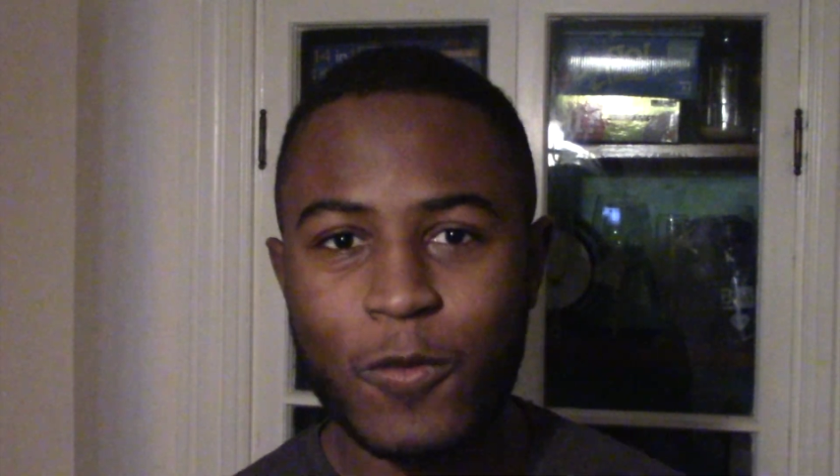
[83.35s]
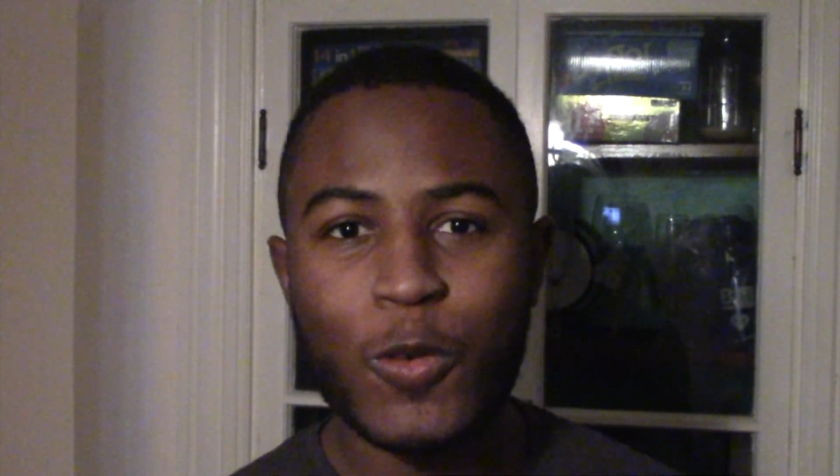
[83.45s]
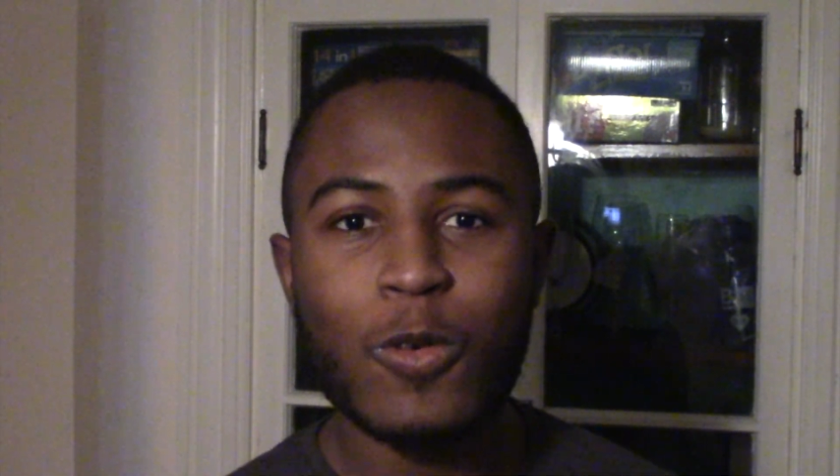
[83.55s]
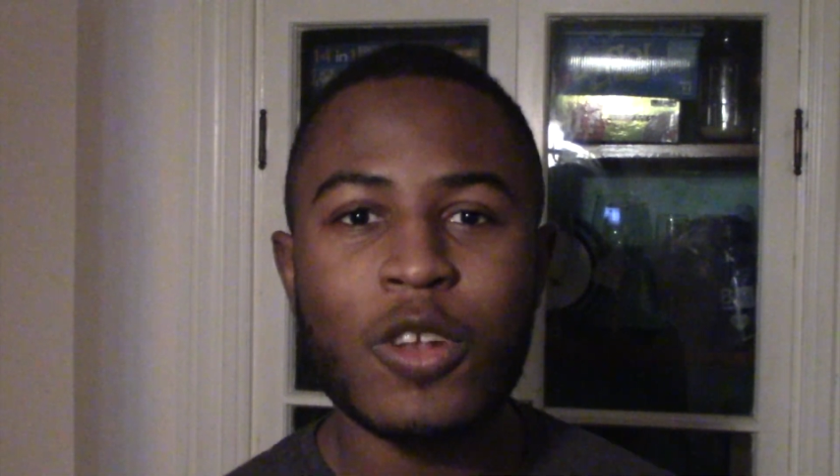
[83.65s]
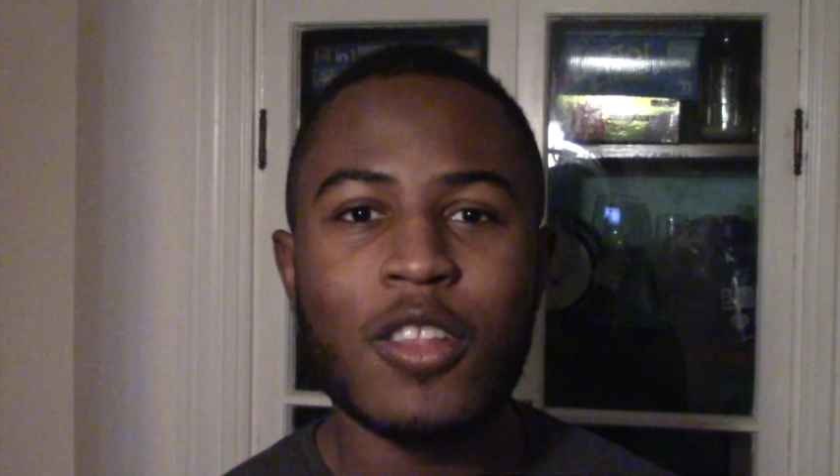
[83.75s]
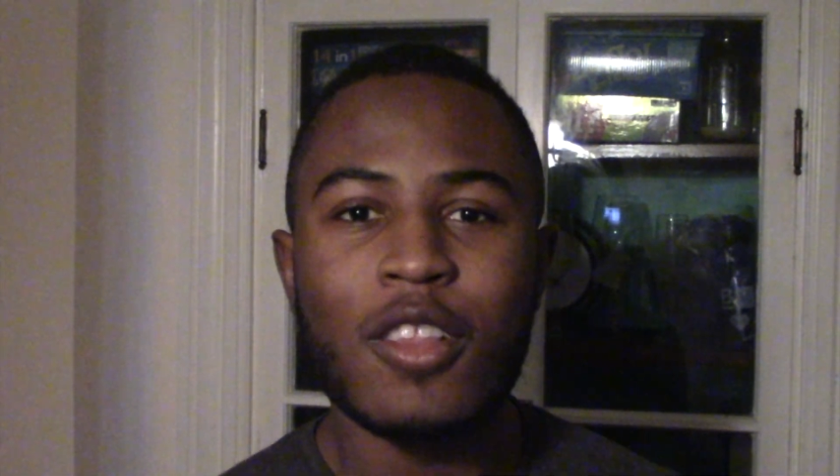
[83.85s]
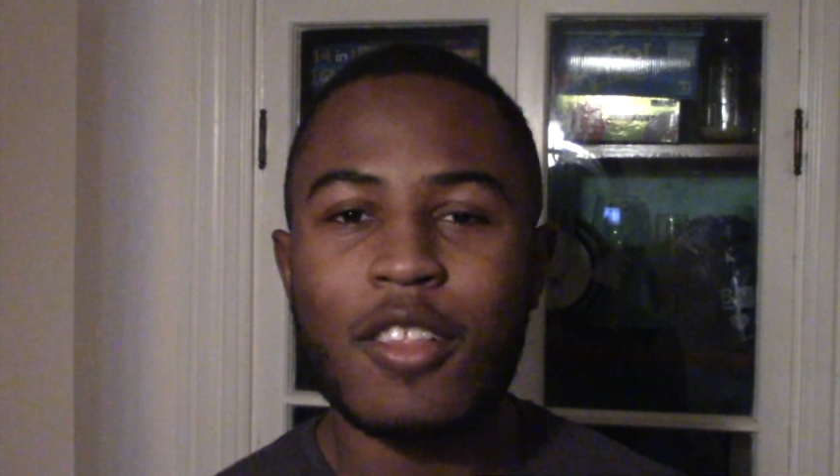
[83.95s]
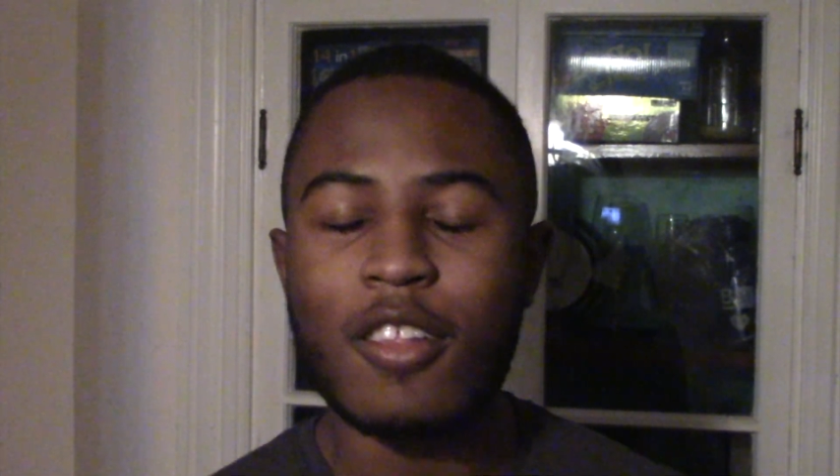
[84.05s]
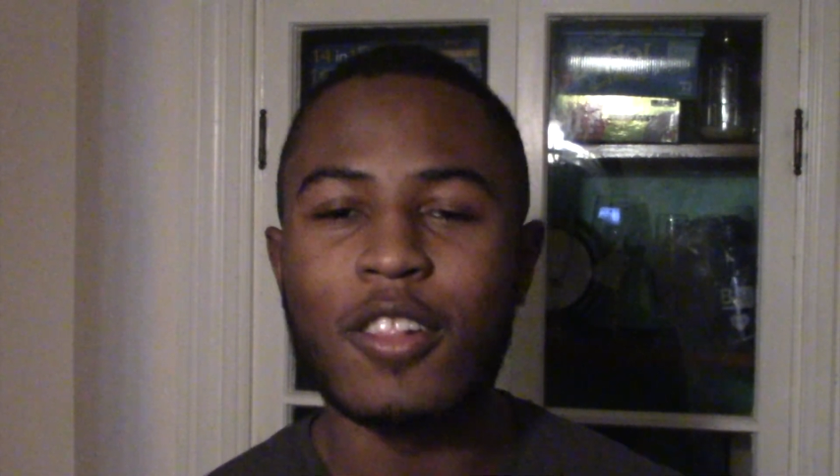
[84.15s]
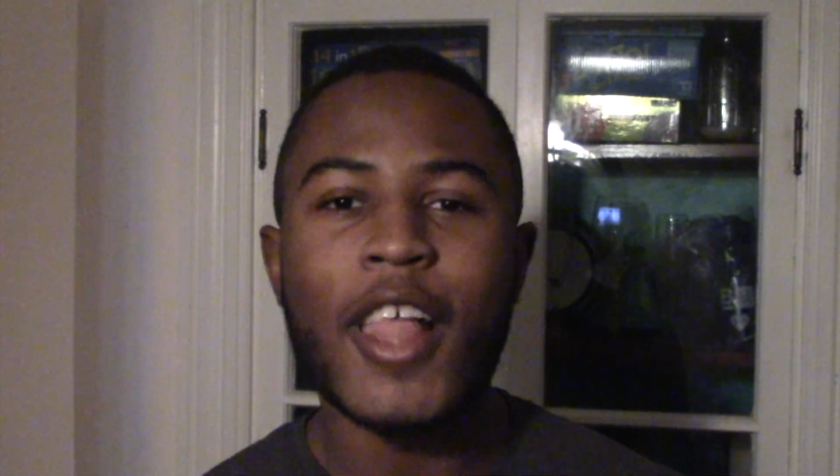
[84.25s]
food
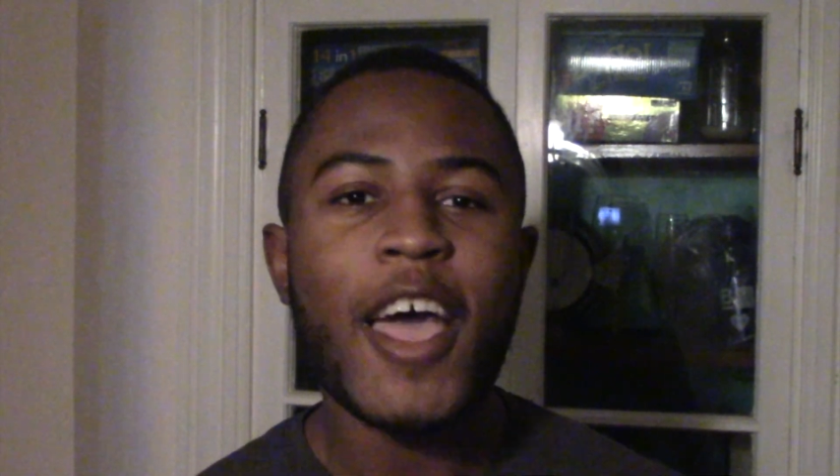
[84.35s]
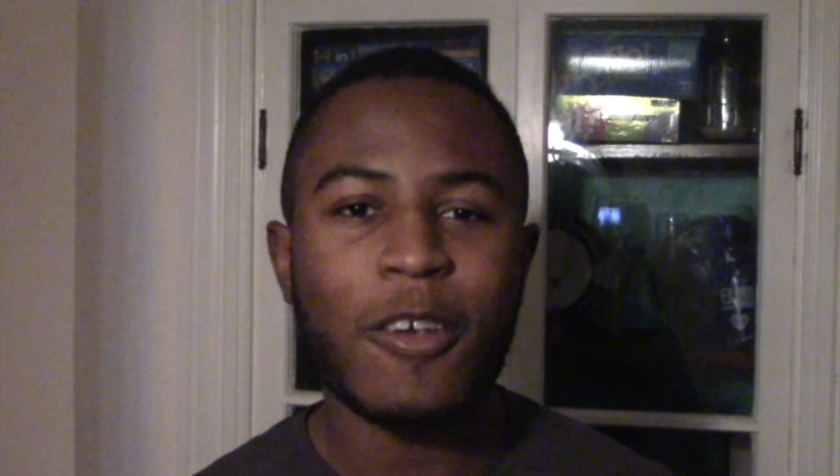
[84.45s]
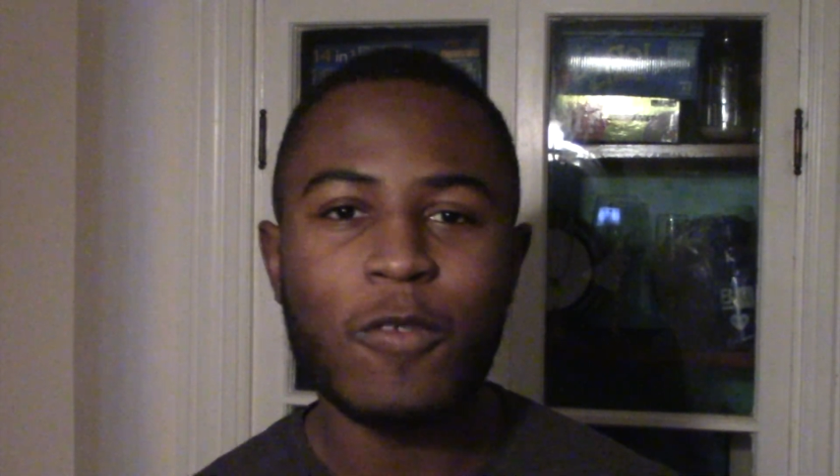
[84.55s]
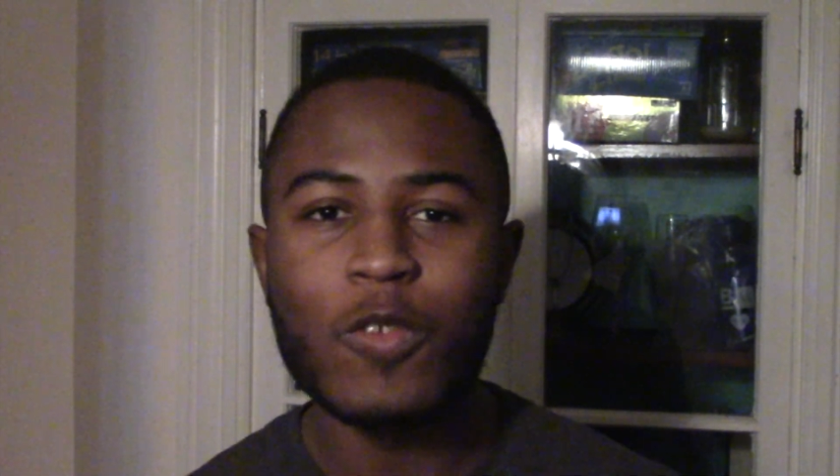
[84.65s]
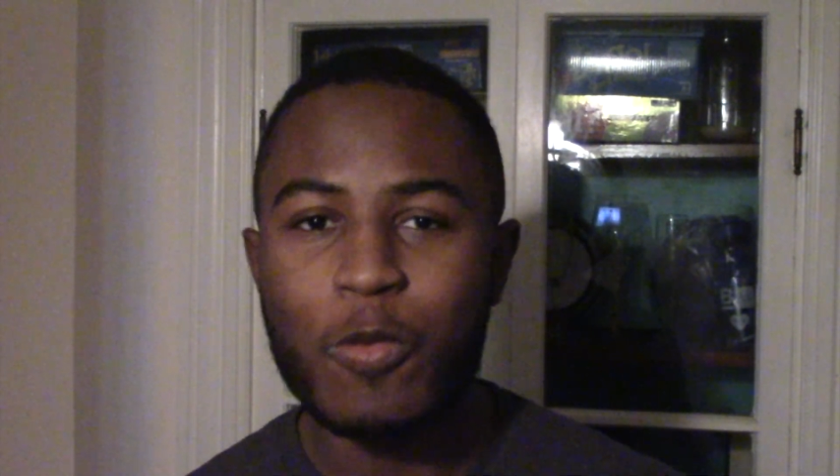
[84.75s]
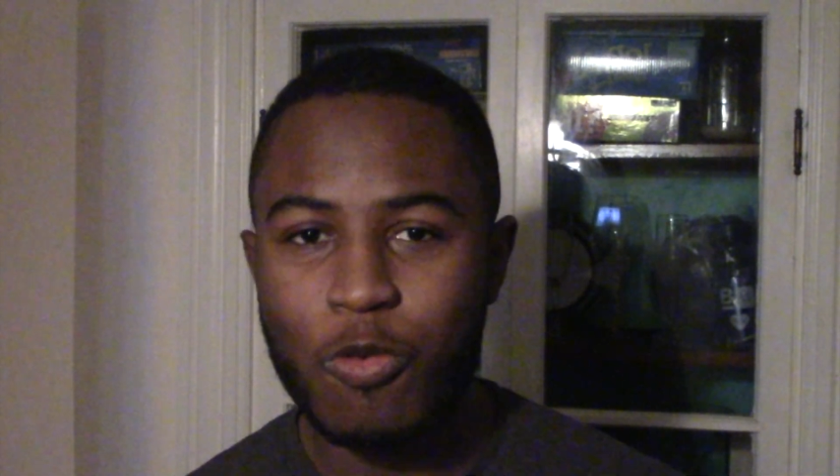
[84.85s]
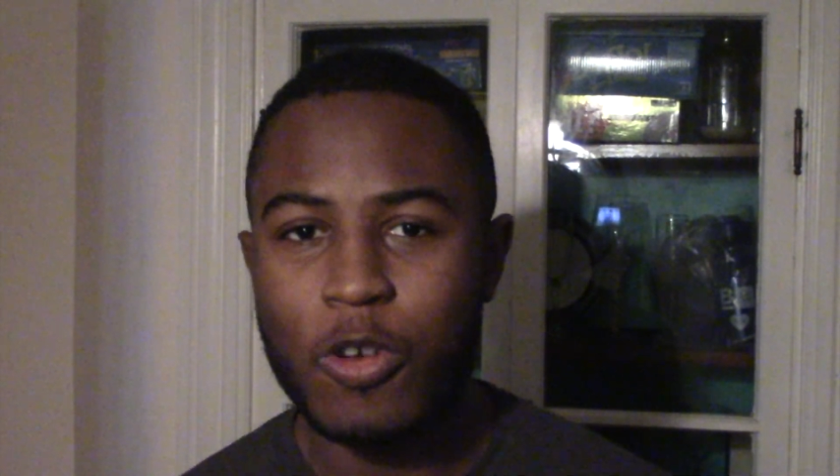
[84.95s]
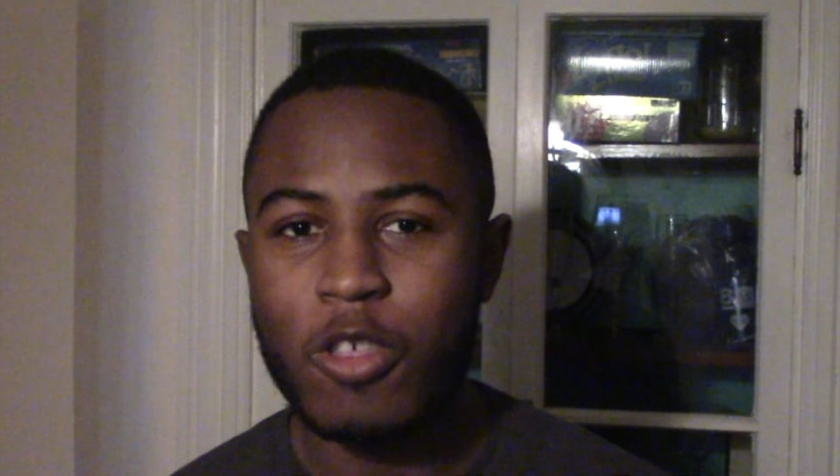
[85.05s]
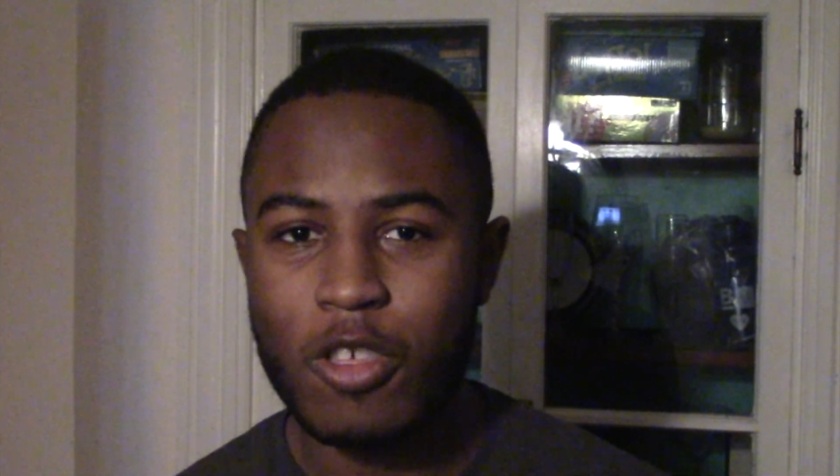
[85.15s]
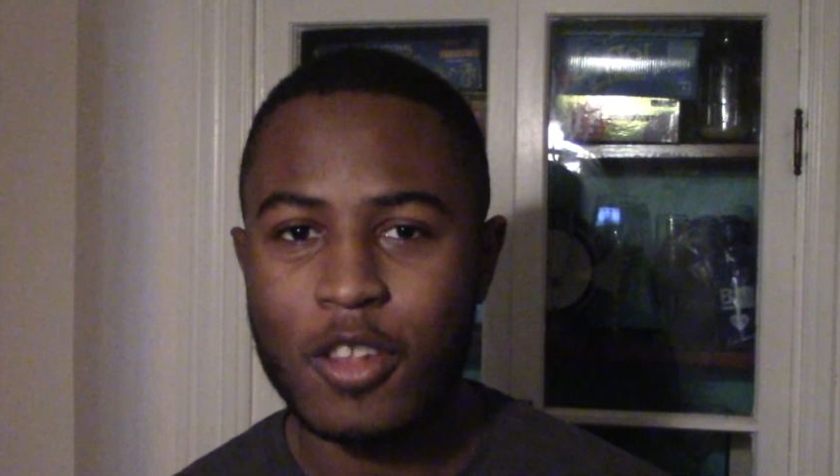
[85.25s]
and lack of
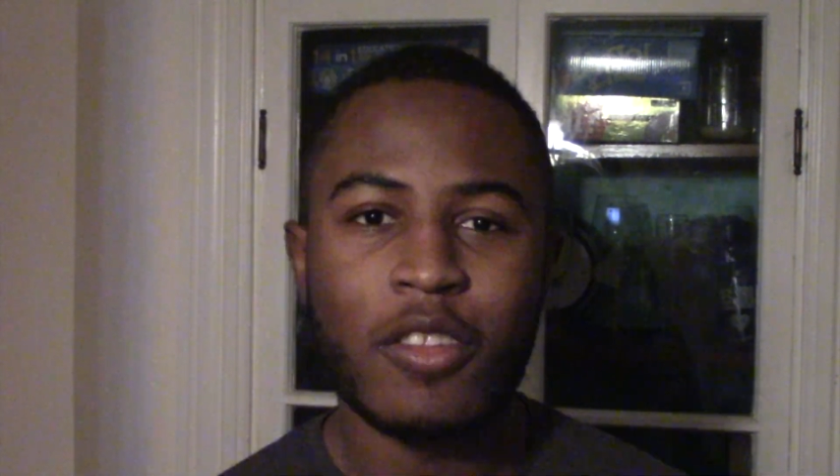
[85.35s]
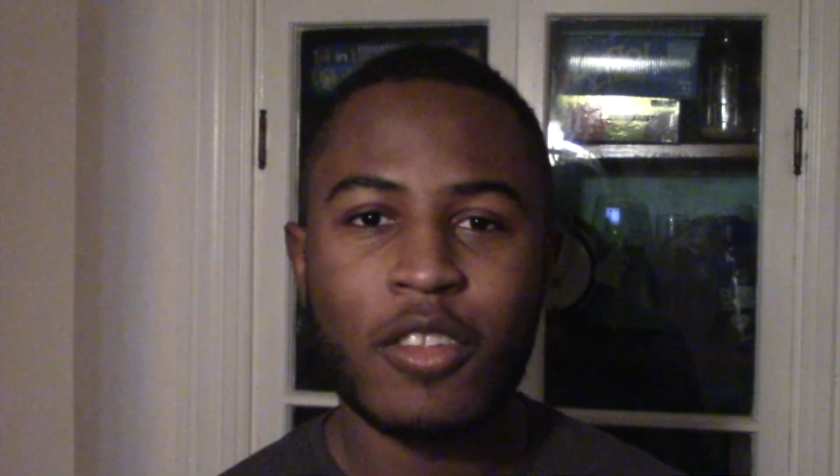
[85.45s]
nutrition.